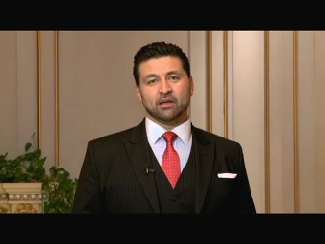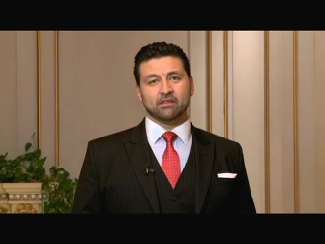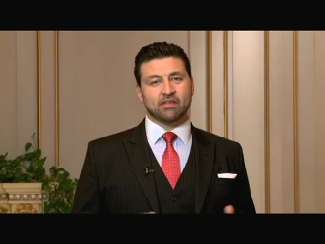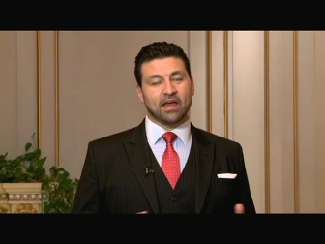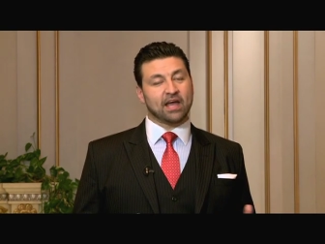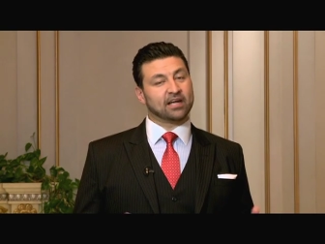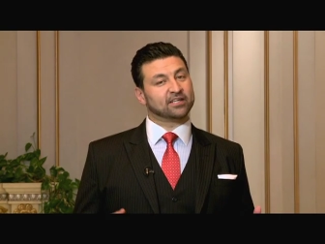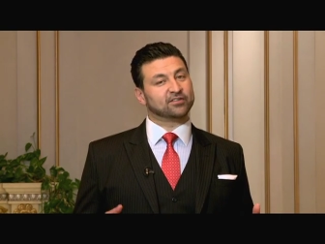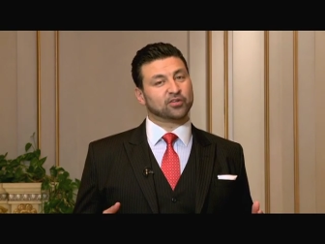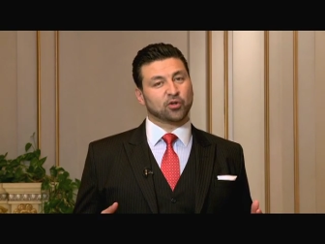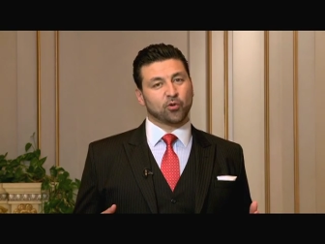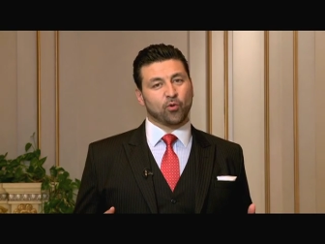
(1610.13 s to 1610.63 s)

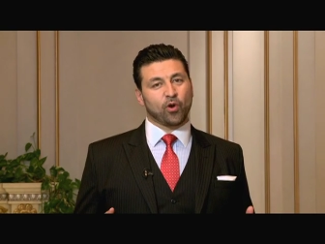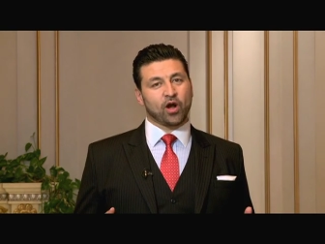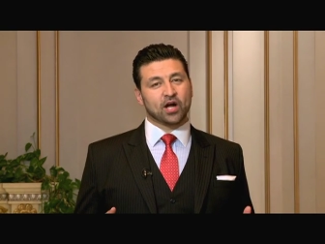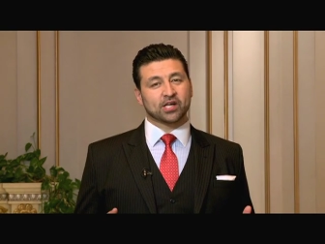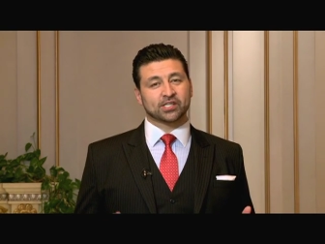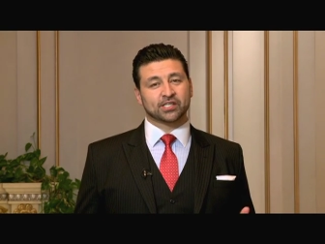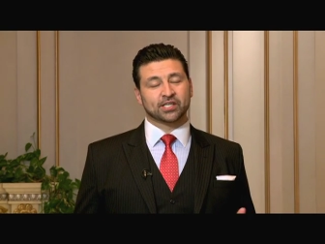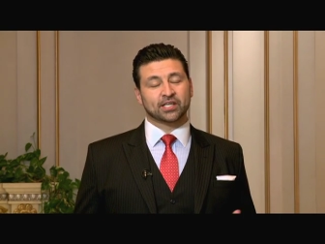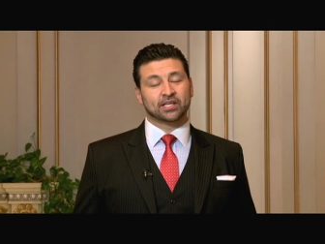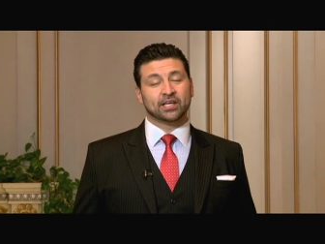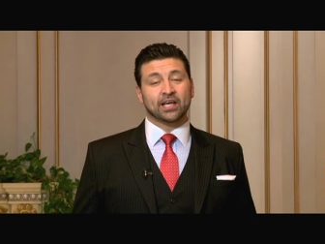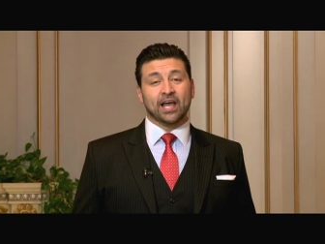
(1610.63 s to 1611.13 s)
Thanks for
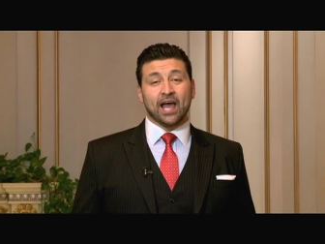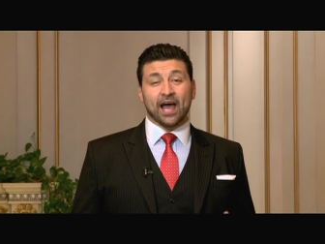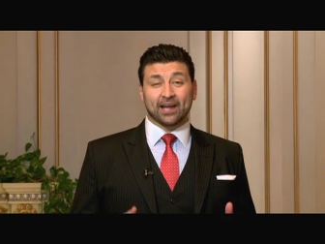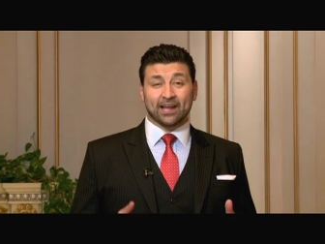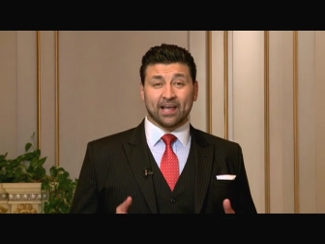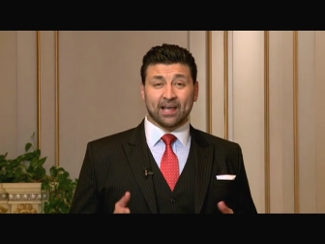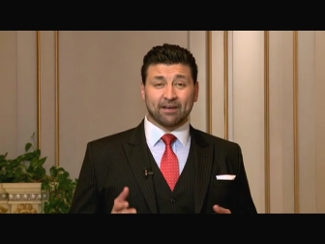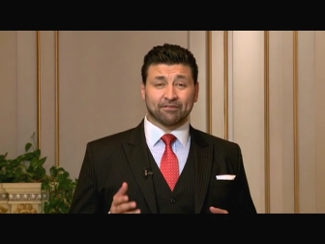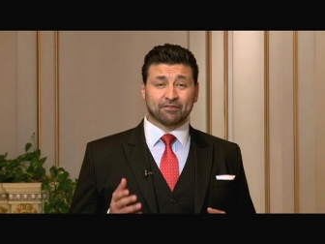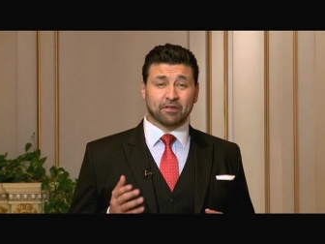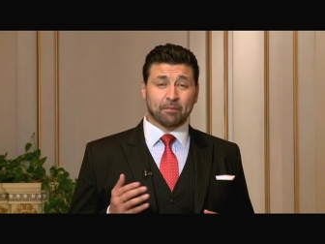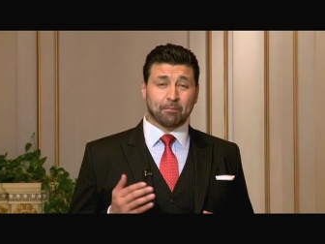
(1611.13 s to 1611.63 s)
watching, and
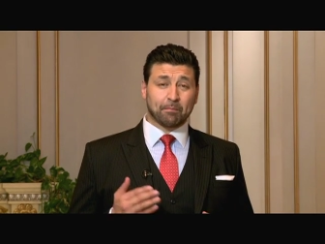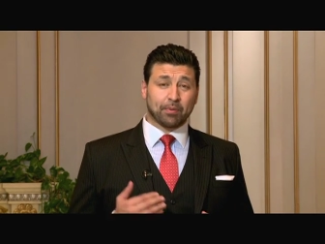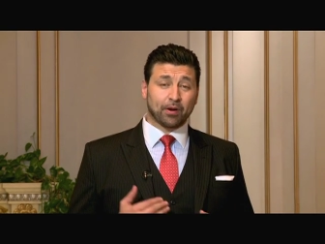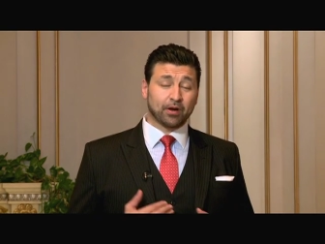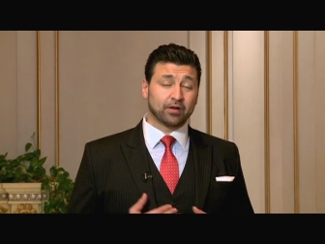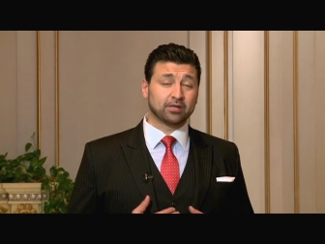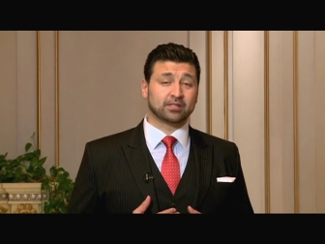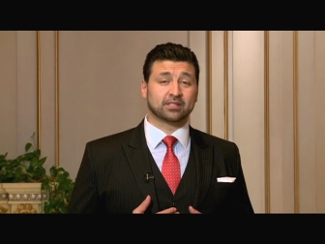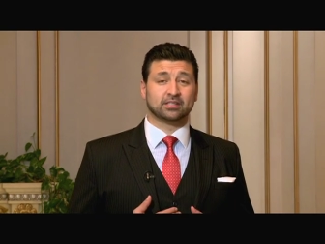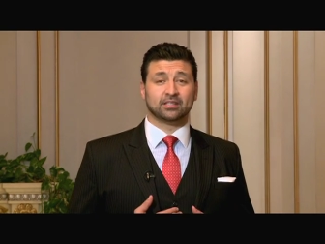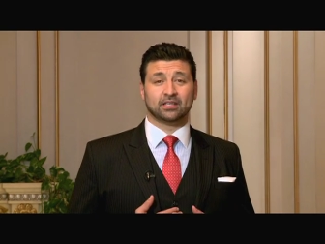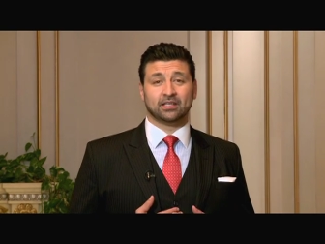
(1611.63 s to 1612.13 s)
I have to
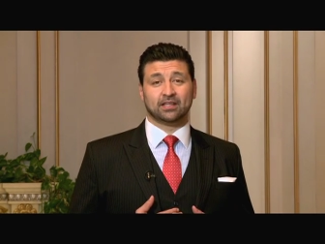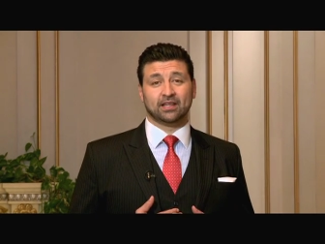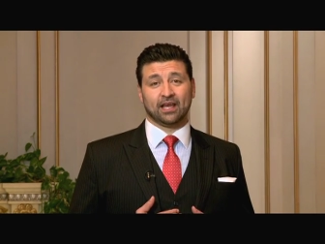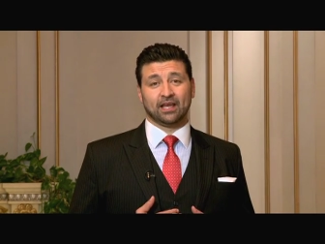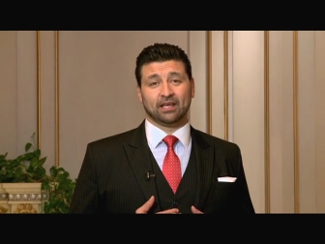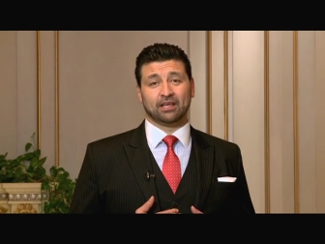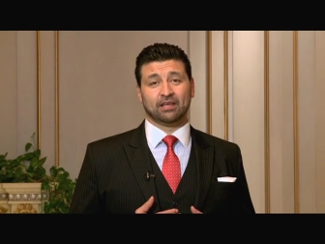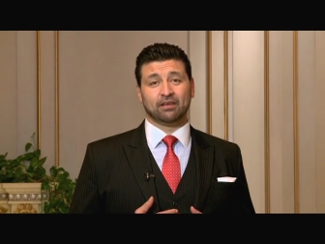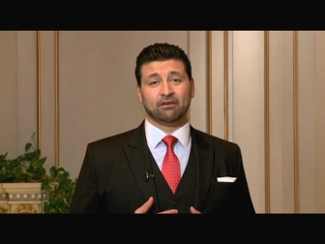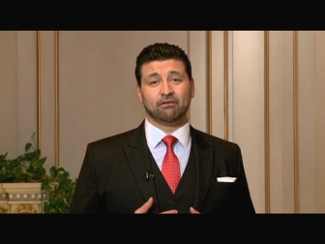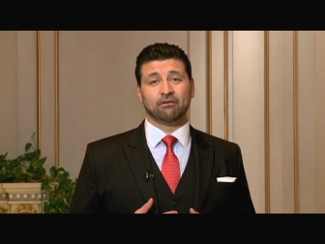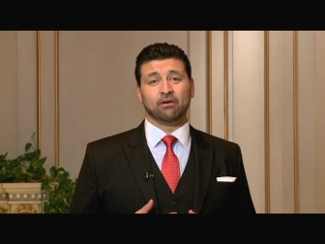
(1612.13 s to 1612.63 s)
personally
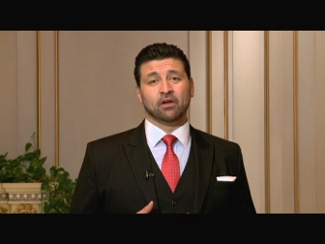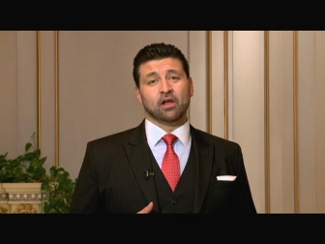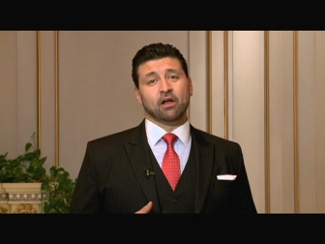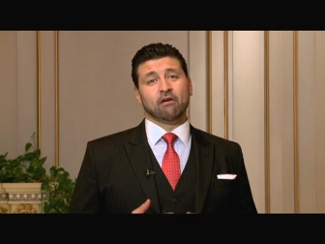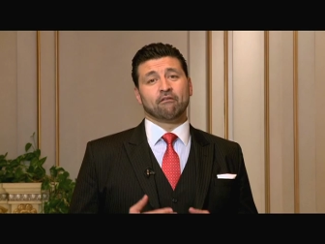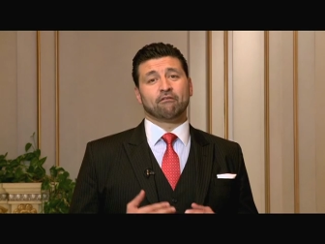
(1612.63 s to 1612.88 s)
thank you